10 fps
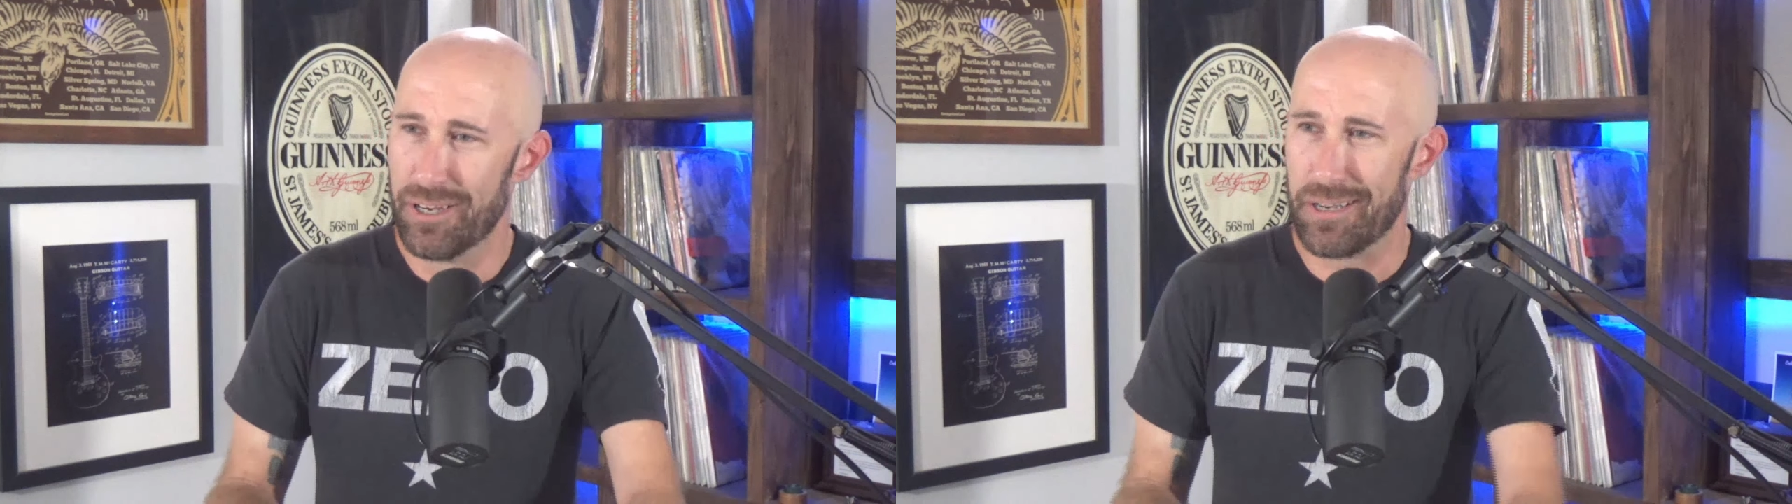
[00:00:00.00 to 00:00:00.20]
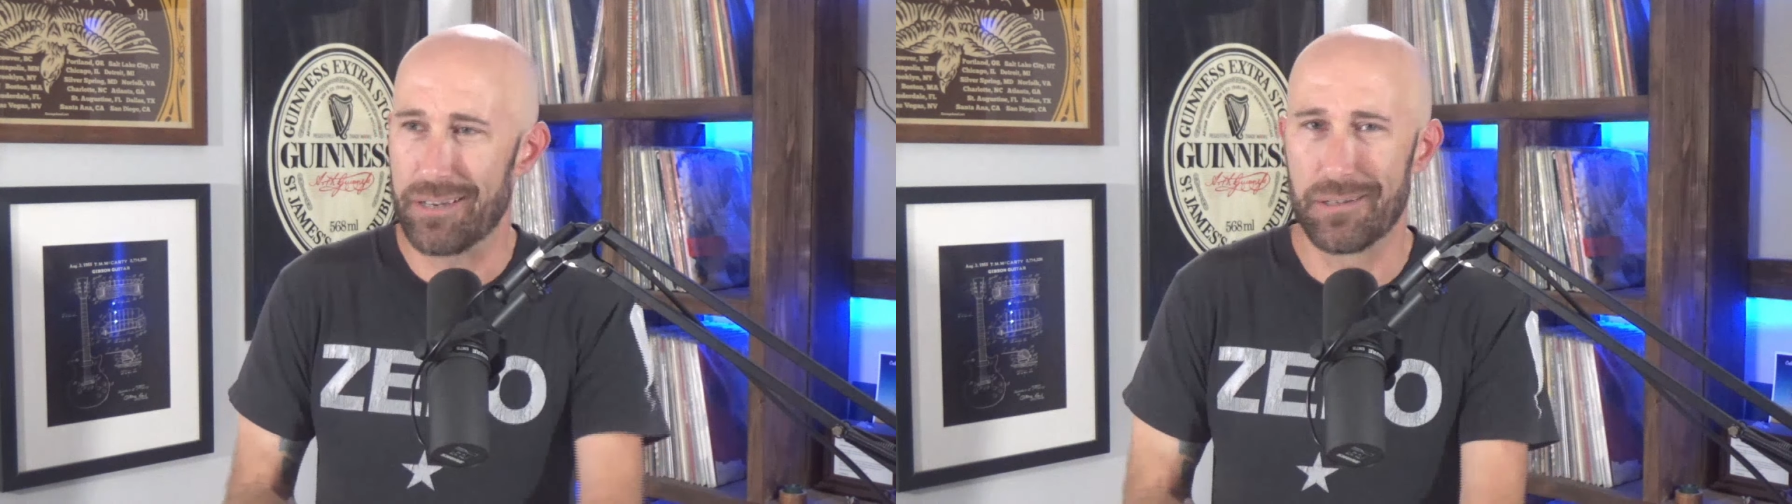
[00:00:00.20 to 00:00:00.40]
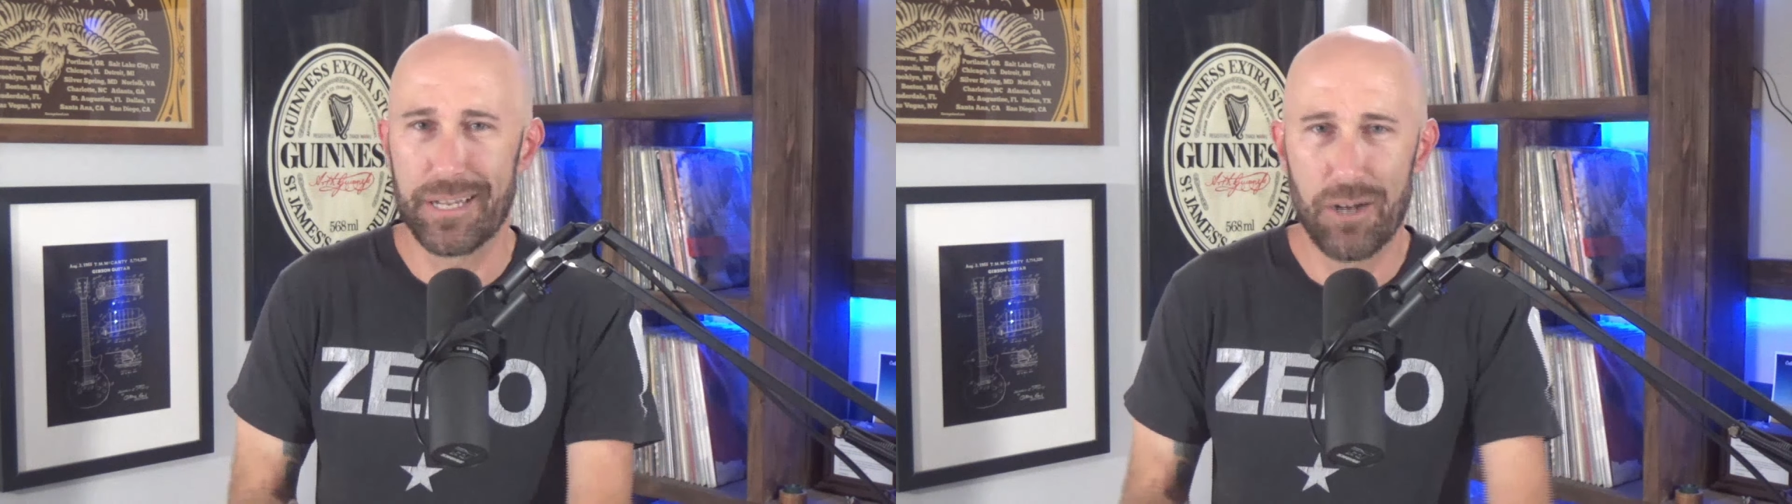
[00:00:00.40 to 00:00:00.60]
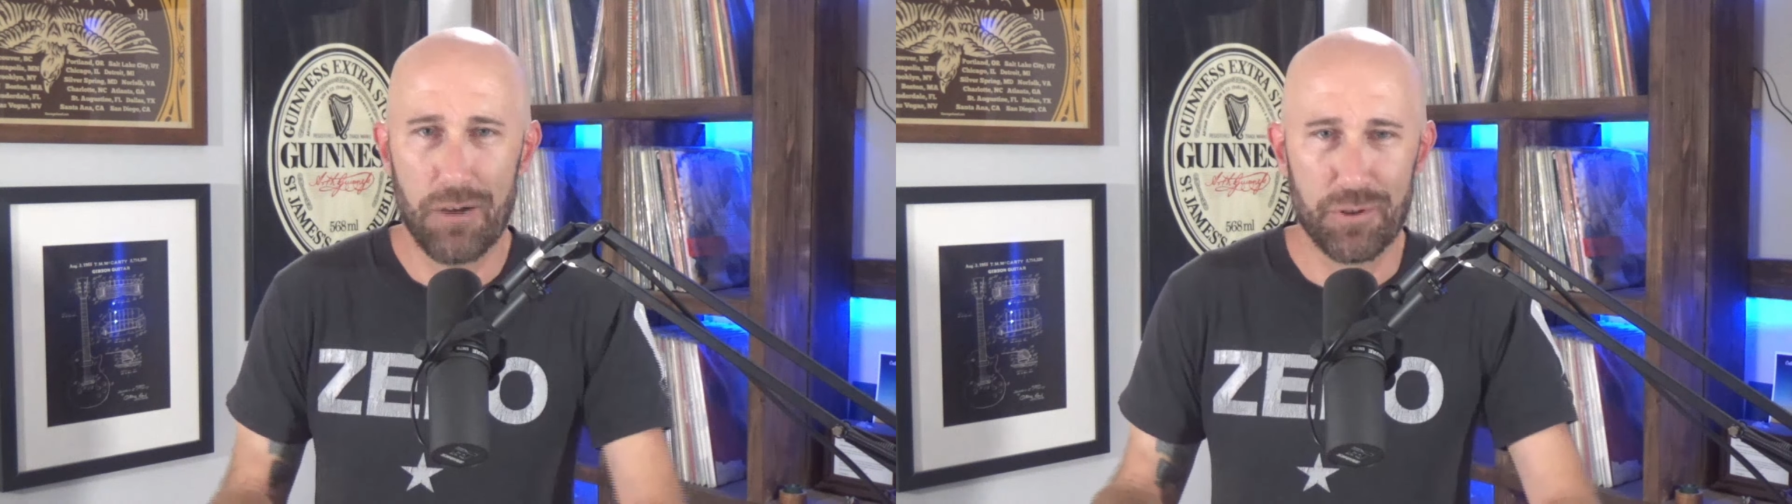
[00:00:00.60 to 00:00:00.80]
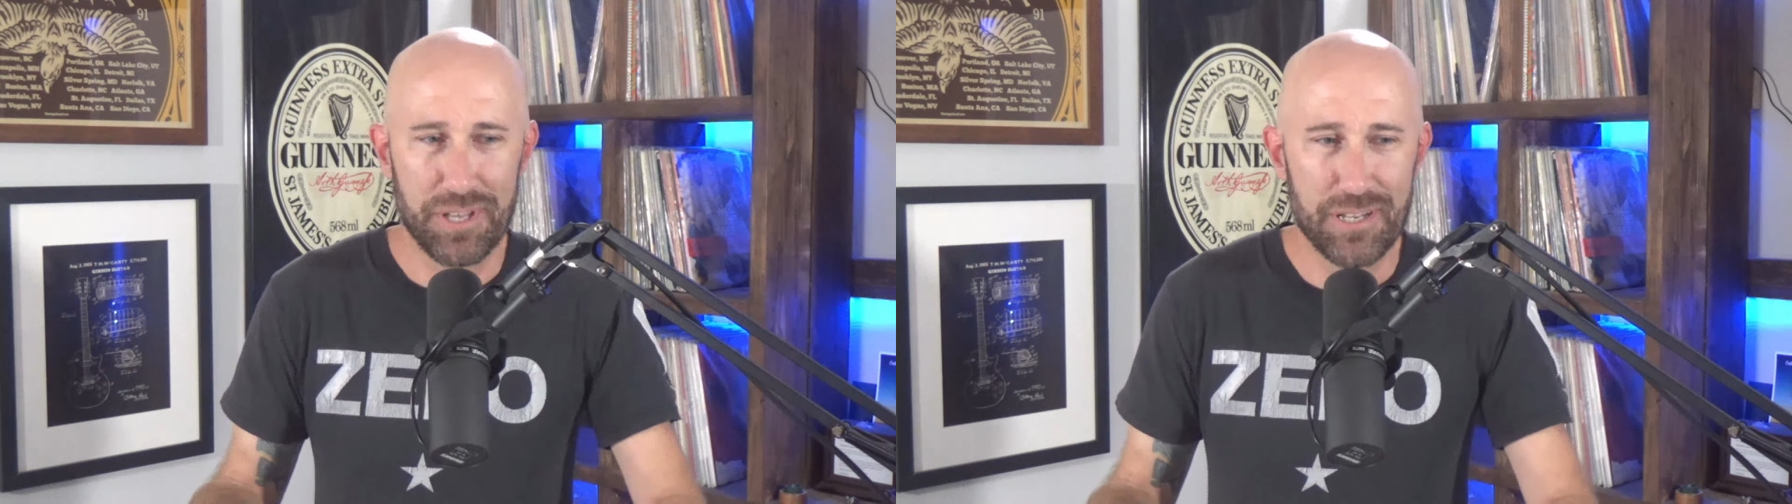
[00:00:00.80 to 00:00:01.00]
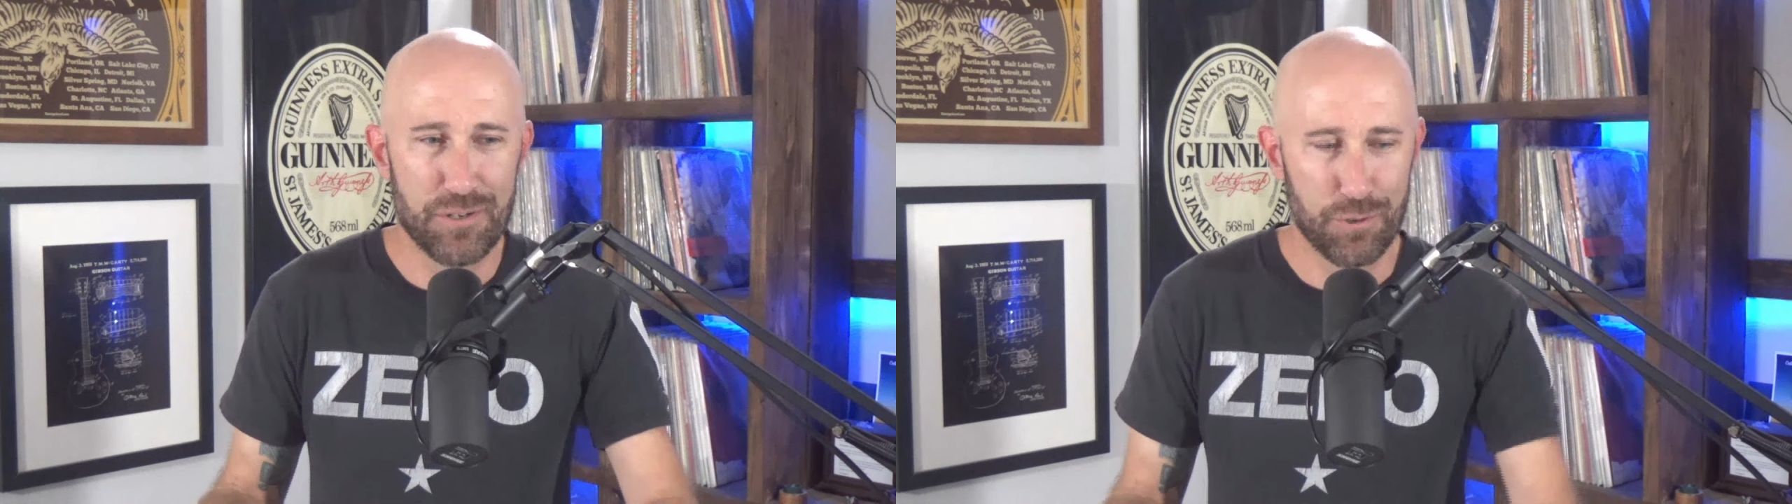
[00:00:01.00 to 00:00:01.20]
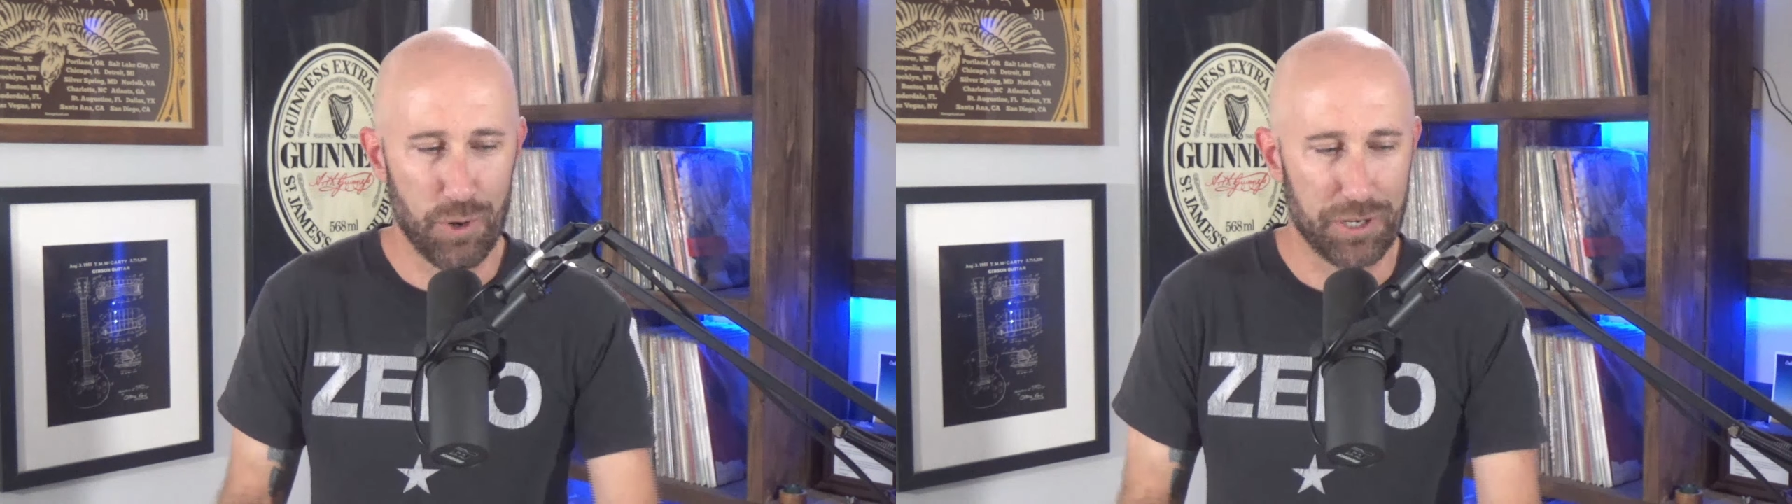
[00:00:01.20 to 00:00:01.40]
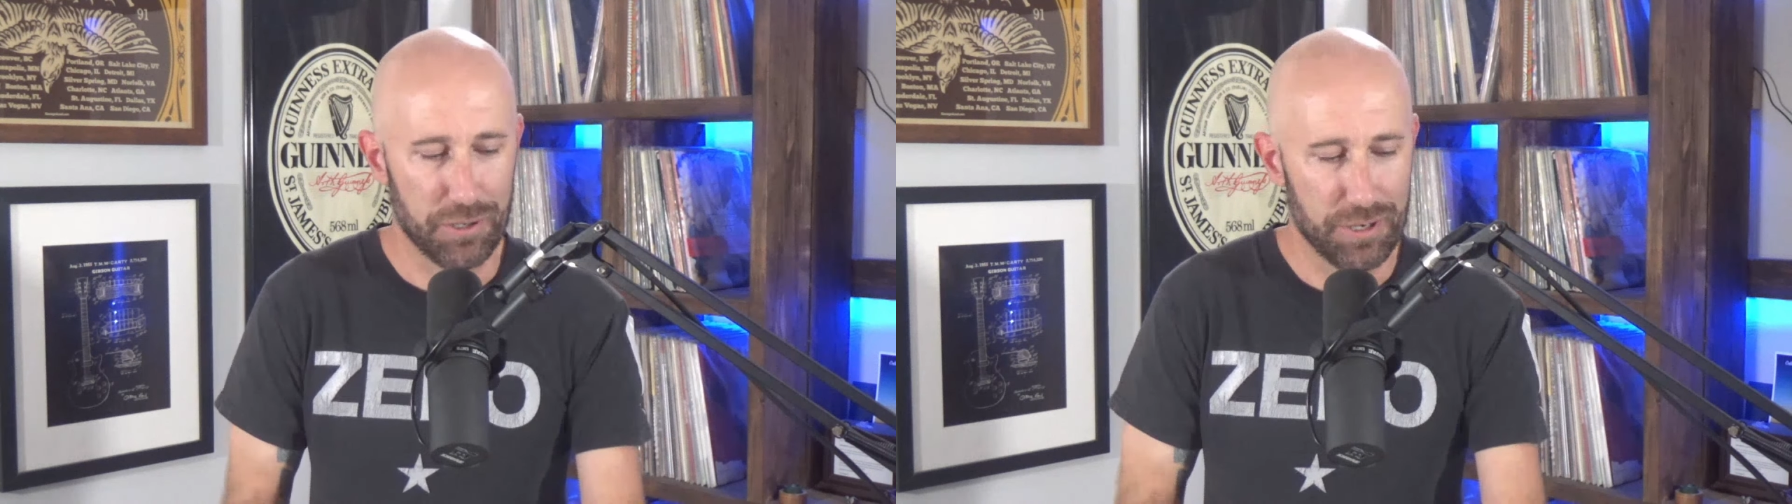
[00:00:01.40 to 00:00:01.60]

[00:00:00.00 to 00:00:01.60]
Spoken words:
got to lead off with his new record.